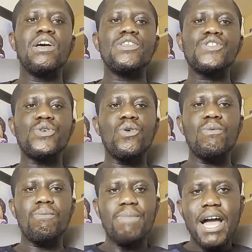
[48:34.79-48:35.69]

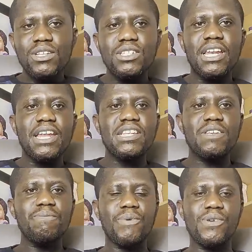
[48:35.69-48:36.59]
So, back to the
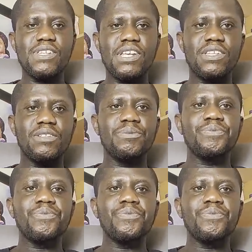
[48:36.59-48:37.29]
nursing process.